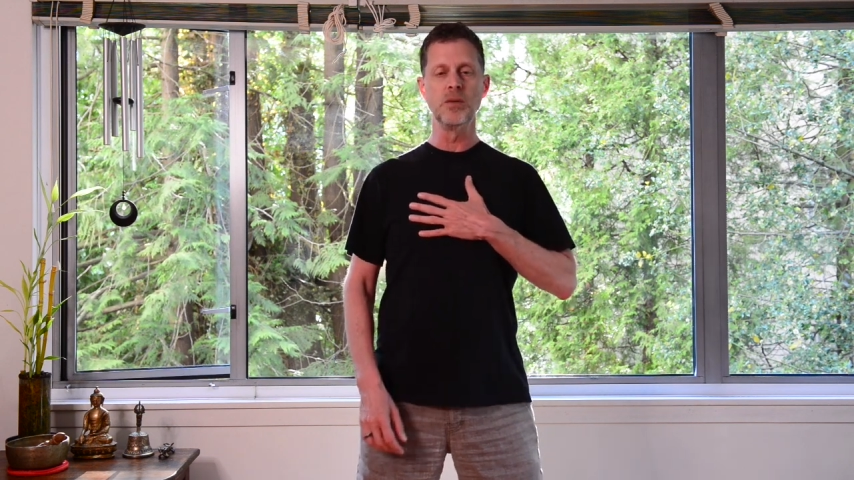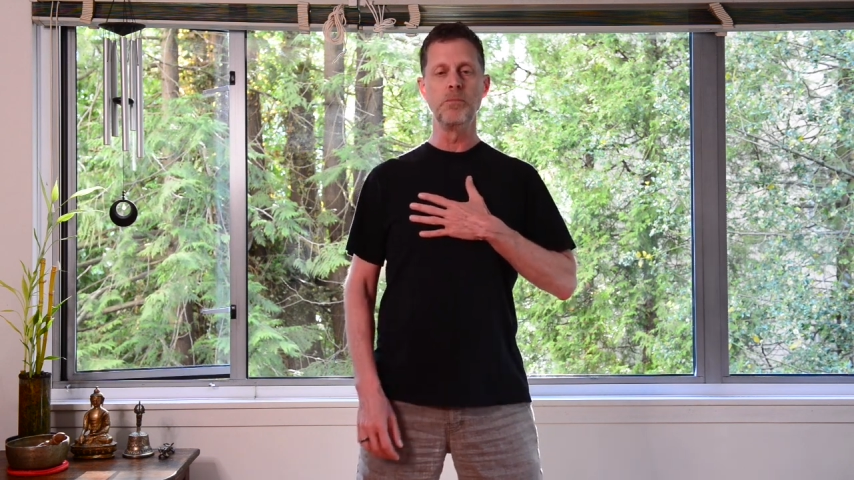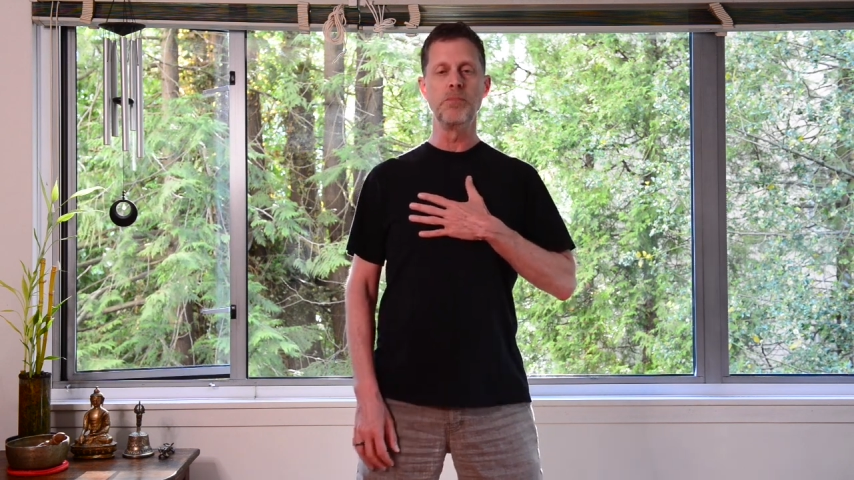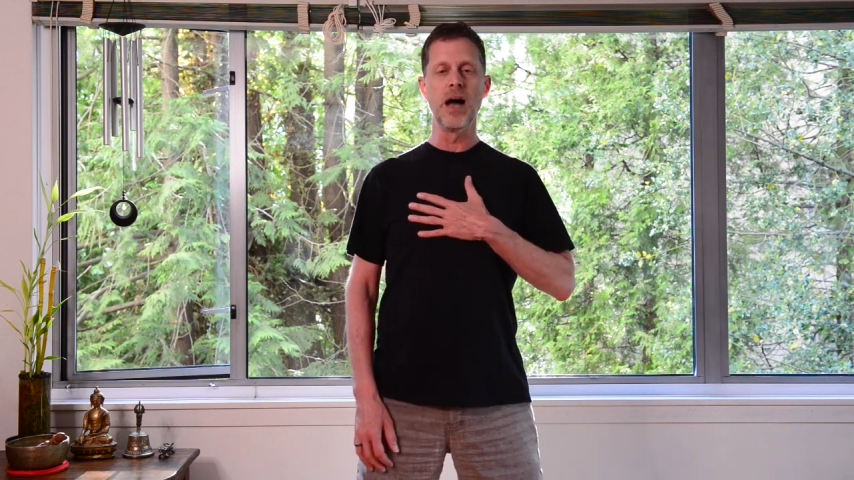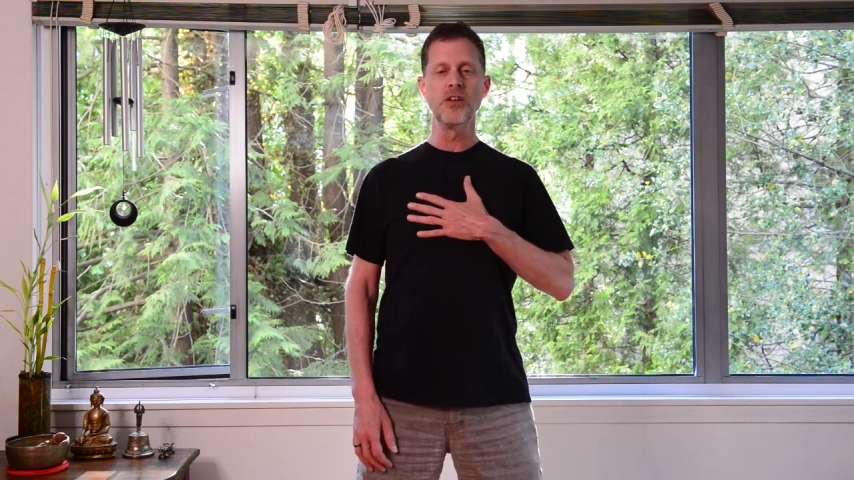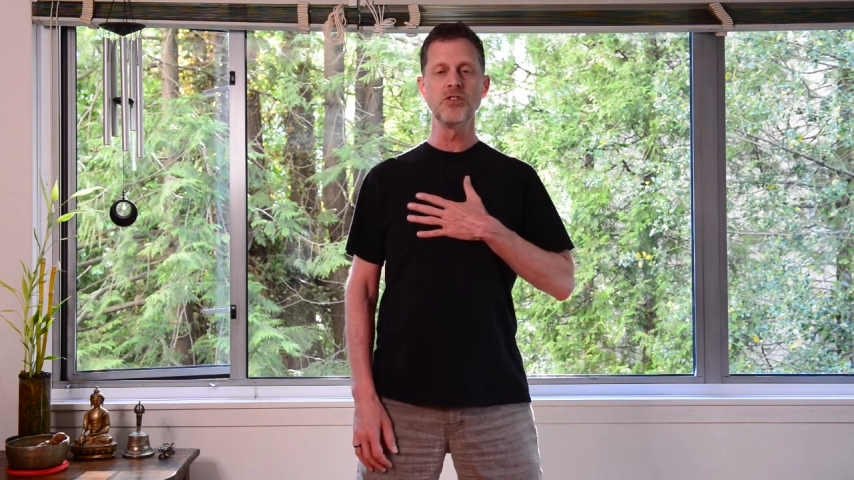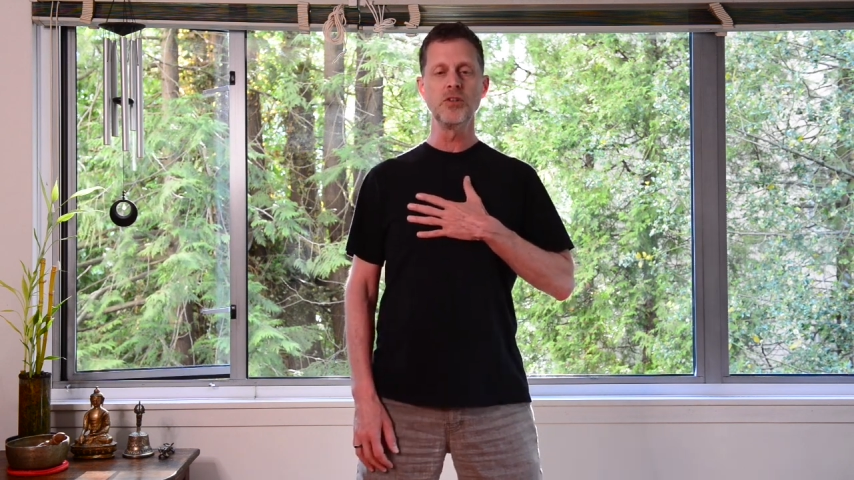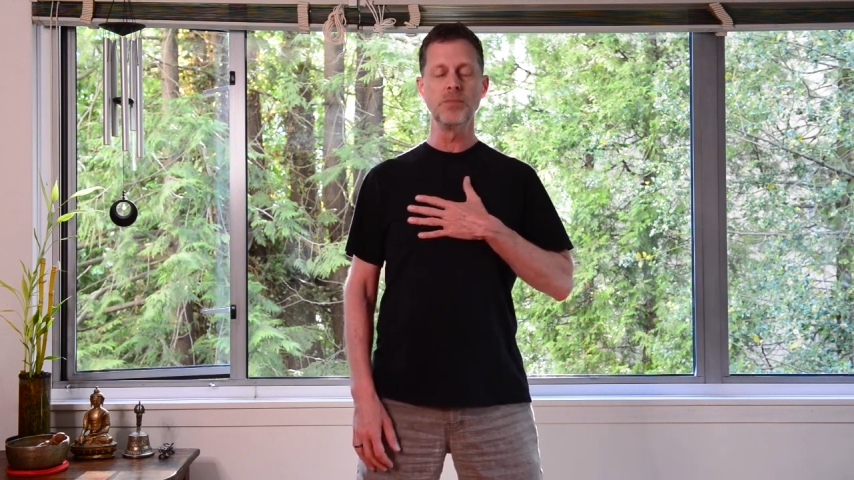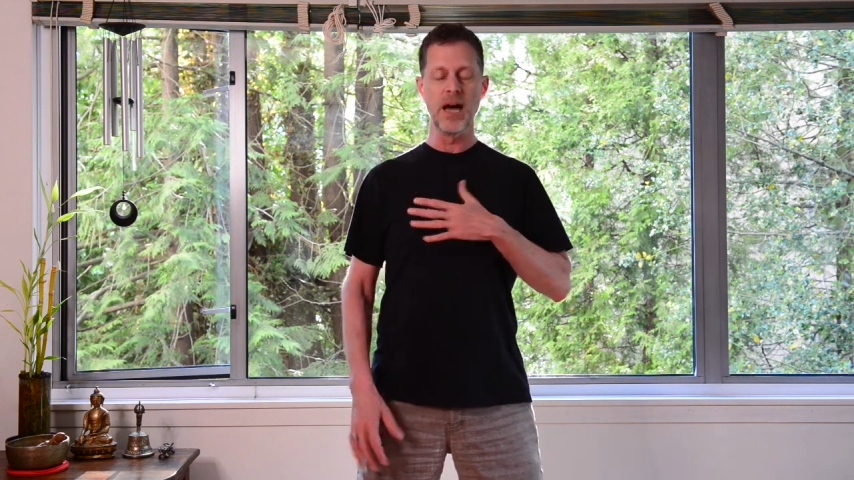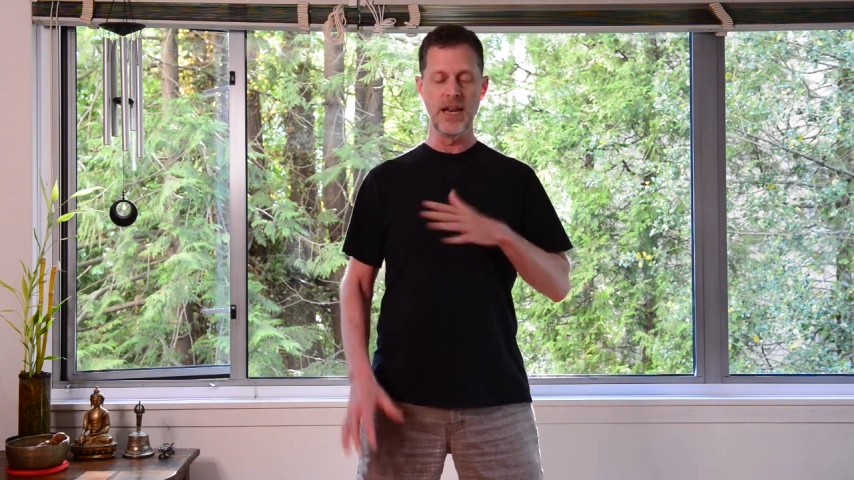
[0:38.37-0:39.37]
to balance
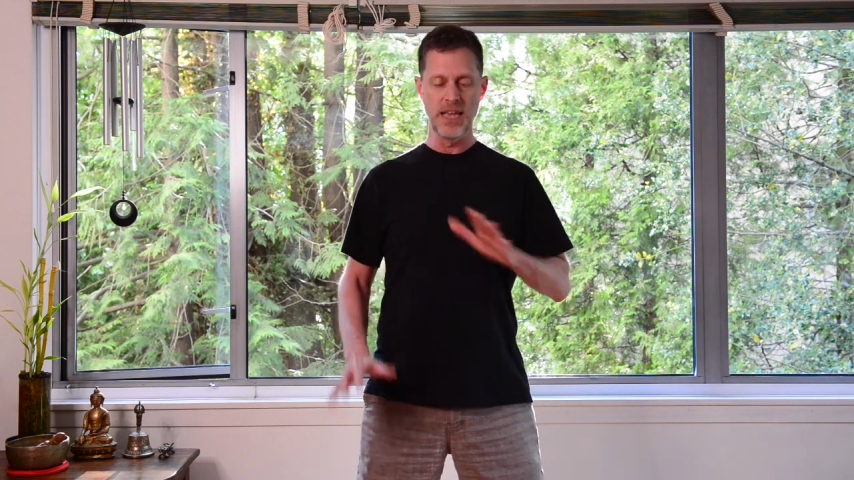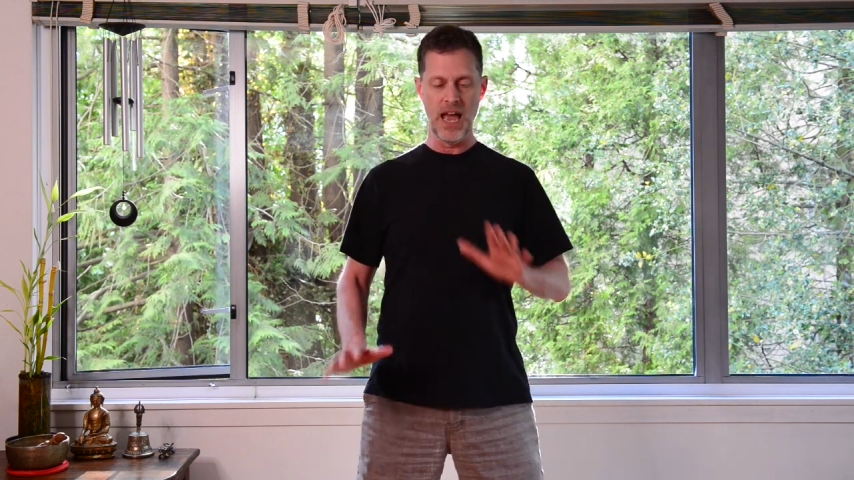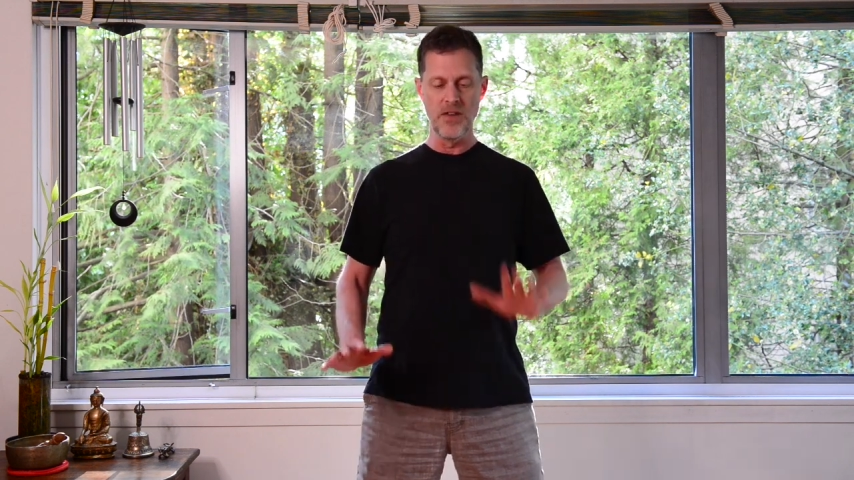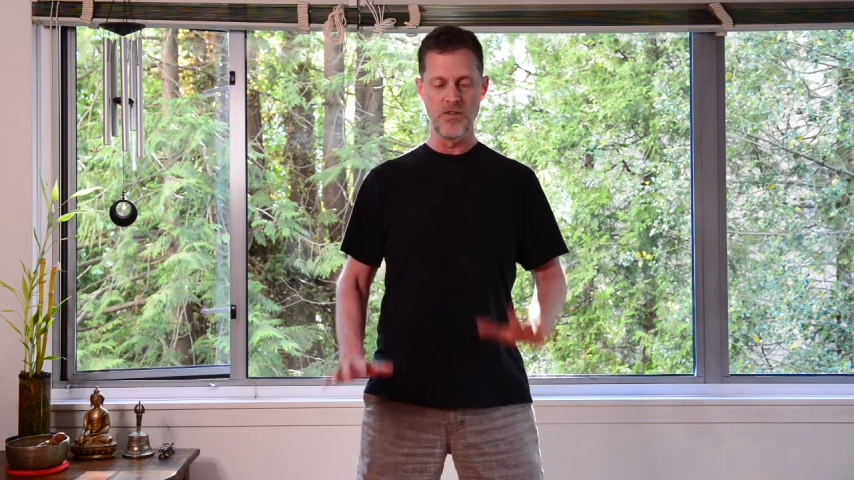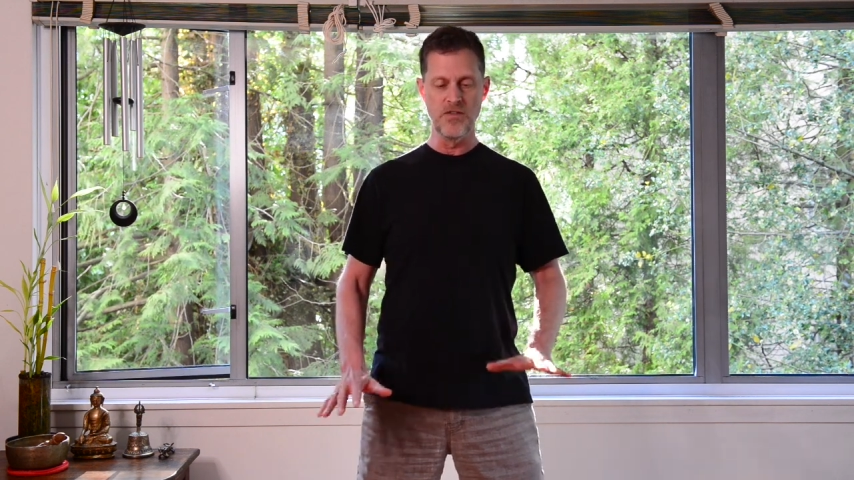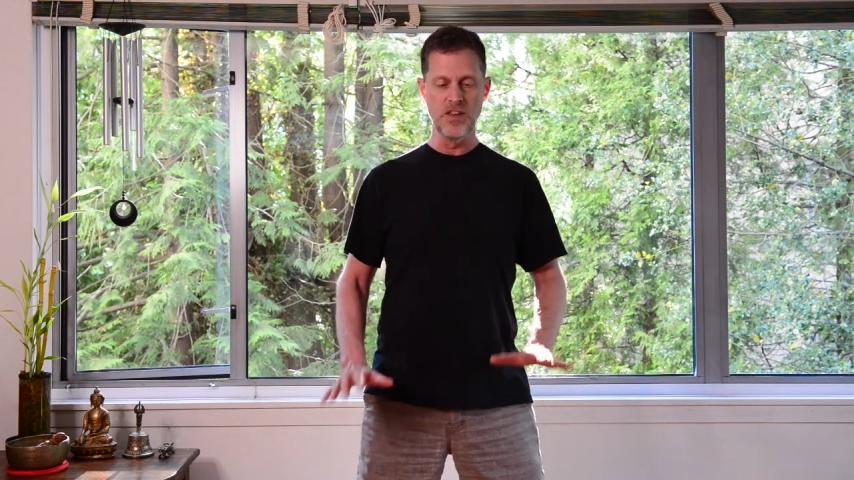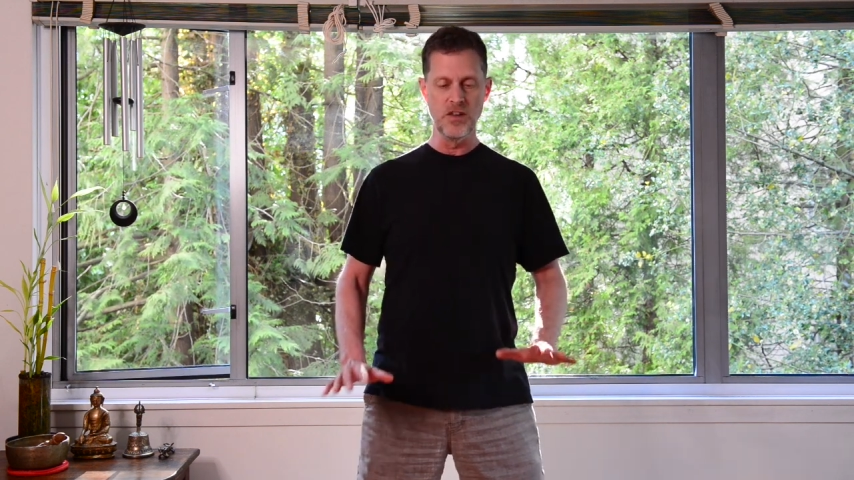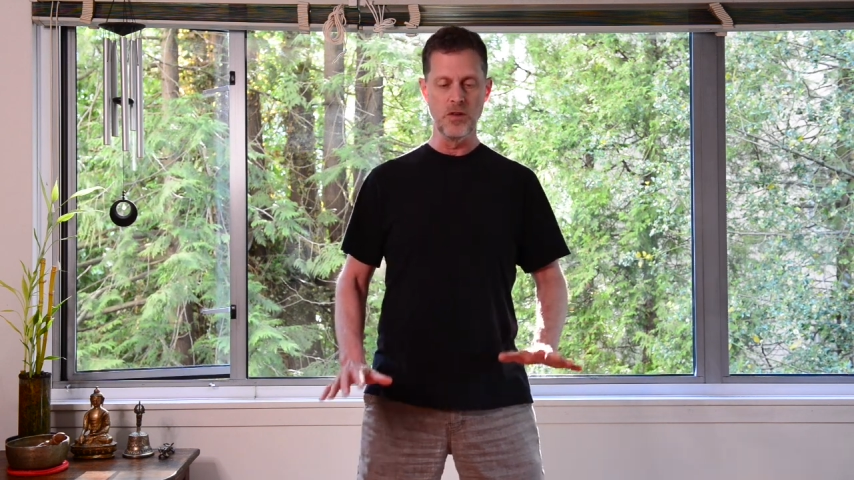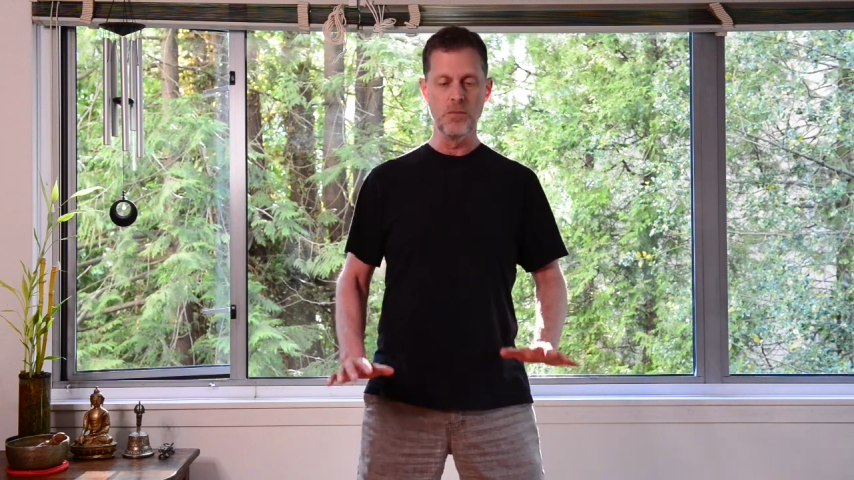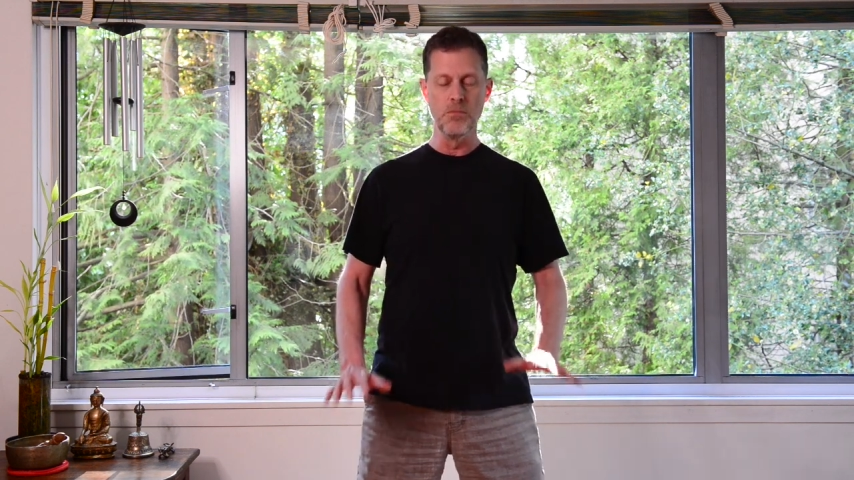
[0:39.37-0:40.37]
your body and feel